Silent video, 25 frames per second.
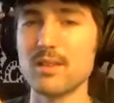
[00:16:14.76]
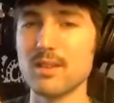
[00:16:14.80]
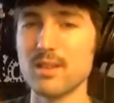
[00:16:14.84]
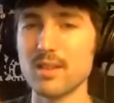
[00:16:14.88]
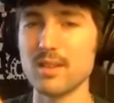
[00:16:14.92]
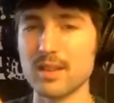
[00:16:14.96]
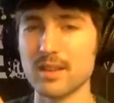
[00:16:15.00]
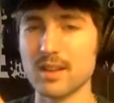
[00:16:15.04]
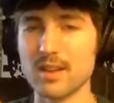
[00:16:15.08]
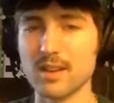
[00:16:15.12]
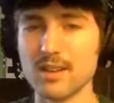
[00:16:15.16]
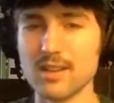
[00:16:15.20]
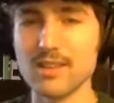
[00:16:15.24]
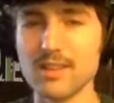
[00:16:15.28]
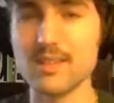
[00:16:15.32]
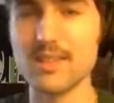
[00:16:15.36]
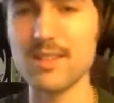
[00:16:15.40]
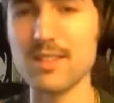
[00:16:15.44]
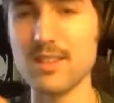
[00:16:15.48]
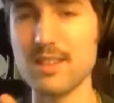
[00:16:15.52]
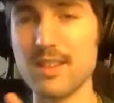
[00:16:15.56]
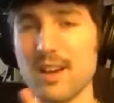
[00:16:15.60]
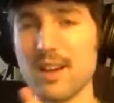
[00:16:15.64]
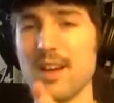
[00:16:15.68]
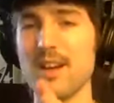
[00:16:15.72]
like
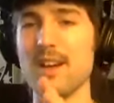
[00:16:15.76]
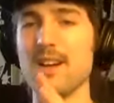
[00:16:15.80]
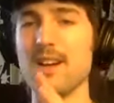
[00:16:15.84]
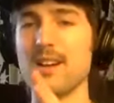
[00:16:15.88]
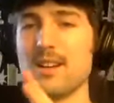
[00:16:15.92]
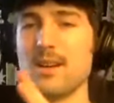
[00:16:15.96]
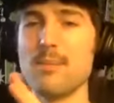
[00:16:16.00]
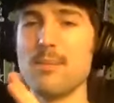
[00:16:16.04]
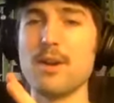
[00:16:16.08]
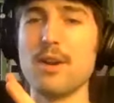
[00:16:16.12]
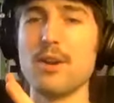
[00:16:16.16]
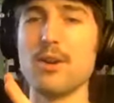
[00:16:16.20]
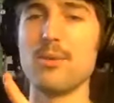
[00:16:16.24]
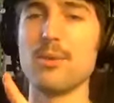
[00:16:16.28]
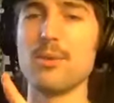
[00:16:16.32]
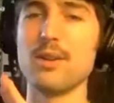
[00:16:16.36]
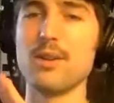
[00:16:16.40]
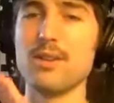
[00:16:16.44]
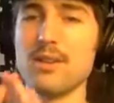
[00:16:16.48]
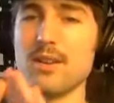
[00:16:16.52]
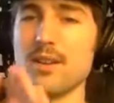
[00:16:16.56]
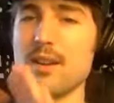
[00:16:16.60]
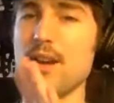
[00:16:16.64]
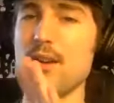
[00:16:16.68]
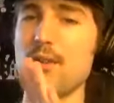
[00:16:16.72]
a mirror
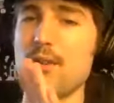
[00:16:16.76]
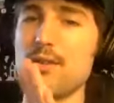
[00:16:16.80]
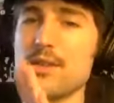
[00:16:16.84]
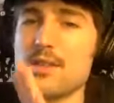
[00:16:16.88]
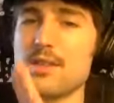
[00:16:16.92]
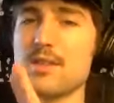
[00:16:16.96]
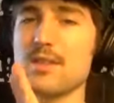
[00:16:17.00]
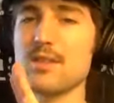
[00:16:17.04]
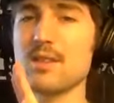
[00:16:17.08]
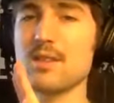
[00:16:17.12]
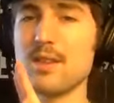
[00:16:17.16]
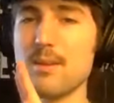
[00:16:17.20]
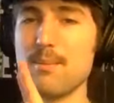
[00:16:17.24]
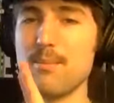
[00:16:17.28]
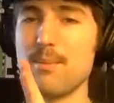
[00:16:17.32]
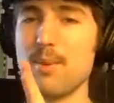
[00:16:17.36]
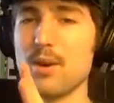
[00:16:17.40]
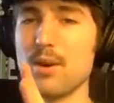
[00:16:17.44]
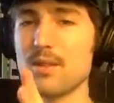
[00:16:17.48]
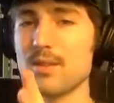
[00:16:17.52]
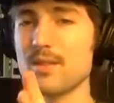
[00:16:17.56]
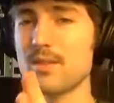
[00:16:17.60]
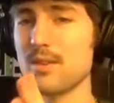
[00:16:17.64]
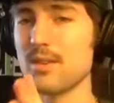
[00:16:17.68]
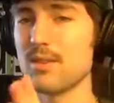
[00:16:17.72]
with Elvis
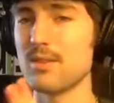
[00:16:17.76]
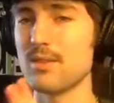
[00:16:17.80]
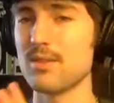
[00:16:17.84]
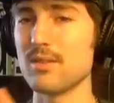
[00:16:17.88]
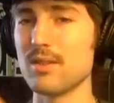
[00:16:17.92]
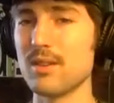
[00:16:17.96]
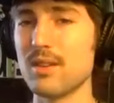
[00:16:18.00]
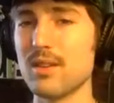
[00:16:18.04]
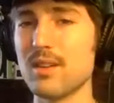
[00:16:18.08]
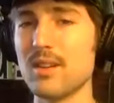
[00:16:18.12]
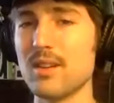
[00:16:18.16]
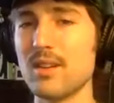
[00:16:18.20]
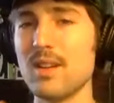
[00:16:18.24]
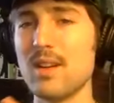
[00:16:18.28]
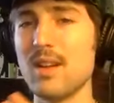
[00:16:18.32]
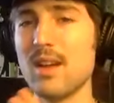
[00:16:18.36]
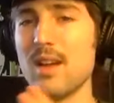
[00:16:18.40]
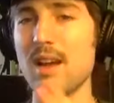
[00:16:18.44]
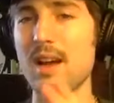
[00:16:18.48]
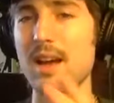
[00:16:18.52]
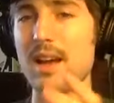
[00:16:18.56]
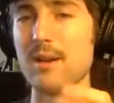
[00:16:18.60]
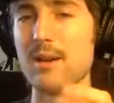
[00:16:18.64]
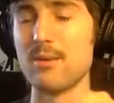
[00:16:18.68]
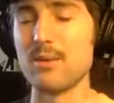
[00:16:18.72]
embossed onto it,
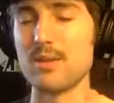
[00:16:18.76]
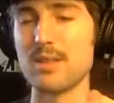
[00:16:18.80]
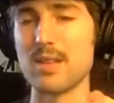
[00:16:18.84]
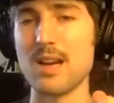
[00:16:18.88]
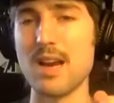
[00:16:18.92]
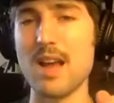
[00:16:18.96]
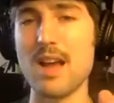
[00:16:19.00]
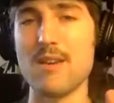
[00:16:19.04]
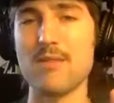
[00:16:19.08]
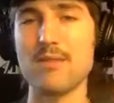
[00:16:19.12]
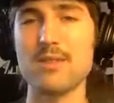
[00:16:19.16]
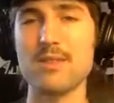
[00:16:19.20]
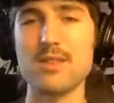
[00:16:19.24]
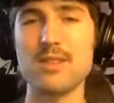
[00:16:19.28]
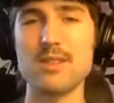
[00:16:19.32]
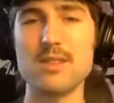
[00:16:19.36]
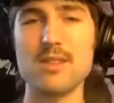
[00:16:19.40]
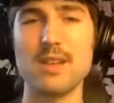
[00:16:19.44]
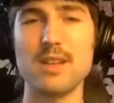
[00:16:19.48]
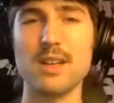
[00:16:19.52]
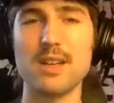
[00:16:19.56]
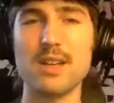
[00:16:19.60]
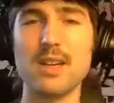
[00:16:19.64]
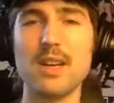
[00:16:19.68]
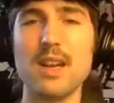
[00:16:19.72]
and it was left just
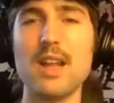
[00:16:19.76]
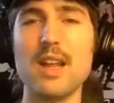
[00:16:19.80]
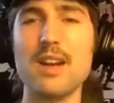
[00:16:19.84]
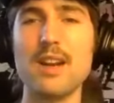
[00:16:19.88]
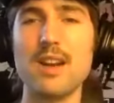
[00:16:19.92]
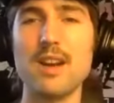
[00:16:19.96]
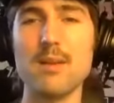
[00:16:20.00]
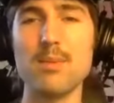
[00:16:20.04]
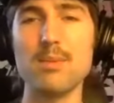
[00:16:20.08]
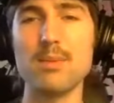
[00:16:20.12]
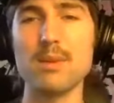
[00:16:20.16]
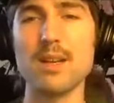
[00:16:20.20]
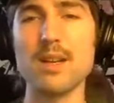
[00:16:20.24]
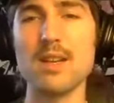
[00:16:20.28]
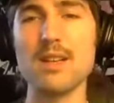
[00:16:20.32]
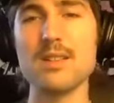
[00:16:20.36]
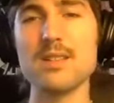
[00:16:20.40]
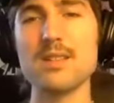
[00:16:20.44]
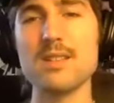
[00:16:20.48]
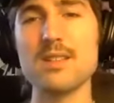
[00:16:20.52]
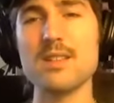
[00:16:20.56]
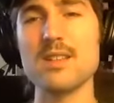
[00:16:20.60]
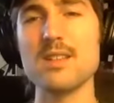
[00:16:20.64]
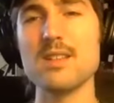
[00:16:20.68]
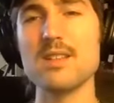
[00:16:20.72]
like lent up
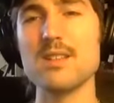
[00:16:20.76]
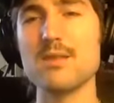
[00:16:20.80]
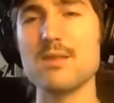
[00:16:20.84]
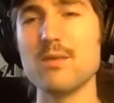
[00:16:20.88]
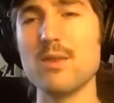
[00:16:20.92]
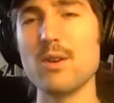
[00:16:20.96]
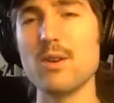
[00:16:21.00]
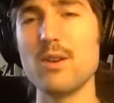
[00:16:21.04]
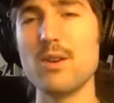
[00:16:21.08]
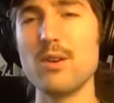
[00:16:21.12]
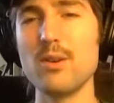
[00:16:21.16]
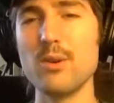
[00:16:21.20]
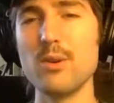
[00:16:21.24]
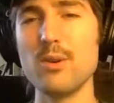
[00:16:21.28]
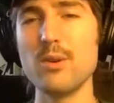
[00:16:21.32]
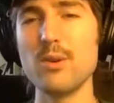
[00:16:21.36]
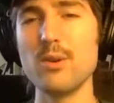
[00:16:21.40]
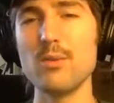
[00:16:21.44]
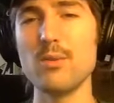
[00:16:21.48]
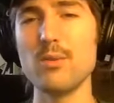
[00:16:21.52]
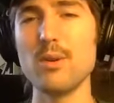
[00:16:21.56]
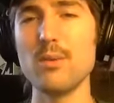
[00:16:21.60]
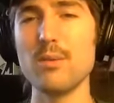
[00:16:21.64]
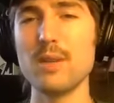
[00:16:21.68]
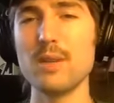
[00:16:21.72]
against his front door
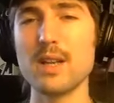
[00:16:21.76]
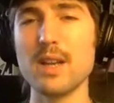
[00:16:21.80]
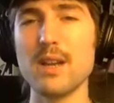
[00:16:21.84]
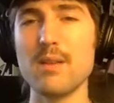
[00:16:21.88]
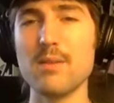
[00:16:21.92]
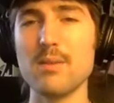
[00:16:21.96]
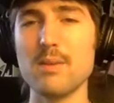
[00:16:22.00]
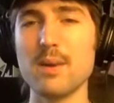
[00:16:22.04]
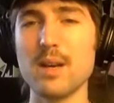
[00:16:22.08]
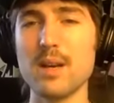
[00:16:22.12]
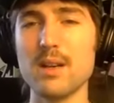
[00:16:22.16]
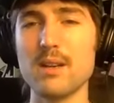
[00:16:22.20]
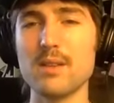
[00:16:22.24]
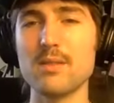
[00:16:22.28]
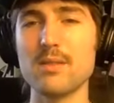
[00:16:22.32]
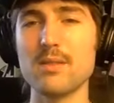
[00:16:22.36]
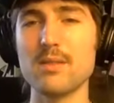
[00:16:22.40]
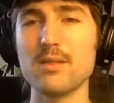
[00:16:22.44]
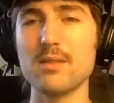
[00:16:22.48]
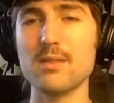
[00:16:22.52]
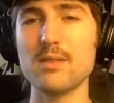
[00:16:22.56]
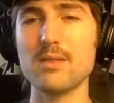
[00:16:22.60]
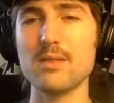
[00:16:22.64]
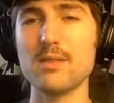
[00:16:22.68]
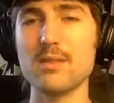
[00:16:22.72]
when we came back
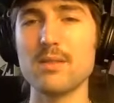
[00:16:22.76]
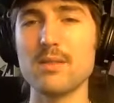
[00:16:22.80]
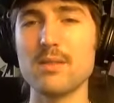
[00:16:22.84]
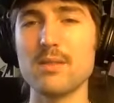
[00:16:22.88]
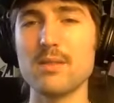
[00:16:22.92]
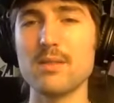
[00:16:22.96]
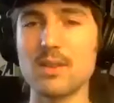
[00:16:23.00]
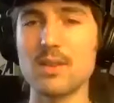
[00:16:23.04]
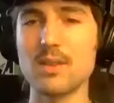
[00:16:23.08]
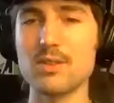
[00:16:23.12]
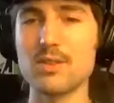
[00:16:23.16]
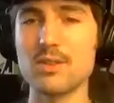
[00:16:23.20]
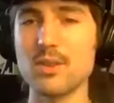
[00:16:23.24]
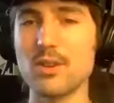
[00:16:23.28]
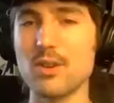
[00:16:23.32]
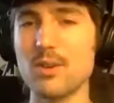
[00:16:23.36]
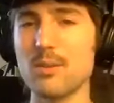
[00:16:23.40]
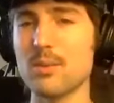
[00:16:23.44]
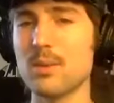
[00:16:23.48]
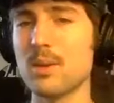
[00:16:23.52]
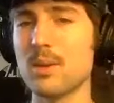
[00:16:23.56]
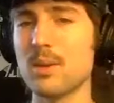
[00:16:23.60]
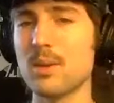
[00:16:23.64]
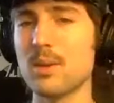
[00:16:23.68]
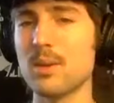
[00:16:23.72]
from the
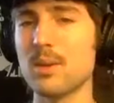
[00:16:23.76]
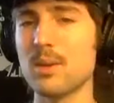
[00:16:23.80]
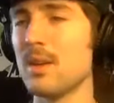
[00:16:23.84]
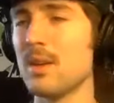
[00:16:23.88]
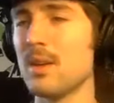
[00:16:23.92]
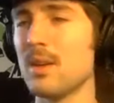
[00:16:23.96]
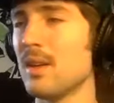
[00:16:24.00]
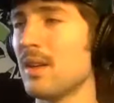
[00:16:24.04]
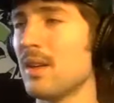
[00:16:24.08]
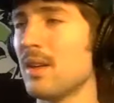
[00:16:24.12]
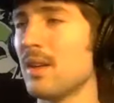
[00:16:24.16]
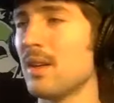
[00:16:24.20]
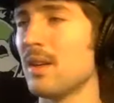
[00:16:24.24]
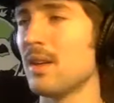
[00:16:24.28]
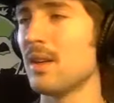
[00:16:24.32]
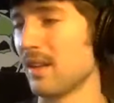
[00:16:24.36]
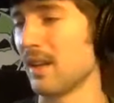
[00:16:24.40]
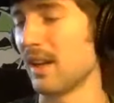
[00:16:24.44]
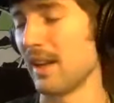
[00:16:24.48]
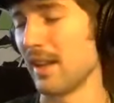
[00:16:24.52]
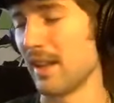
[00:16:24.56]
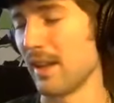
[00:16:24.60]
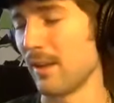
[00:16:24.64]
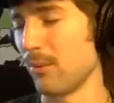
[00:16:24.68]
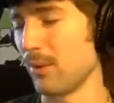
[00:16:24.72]
shop,
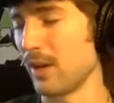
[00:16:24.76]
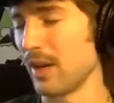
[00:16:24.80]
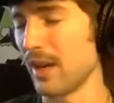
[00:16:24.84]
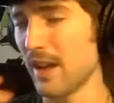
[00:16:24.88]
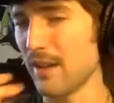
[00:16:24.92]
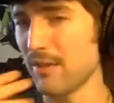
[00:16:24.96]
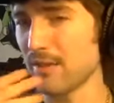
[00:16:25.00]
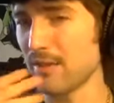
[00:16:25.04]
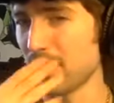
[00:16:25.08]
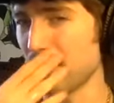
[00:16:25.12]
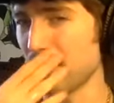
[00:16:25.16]
and then we left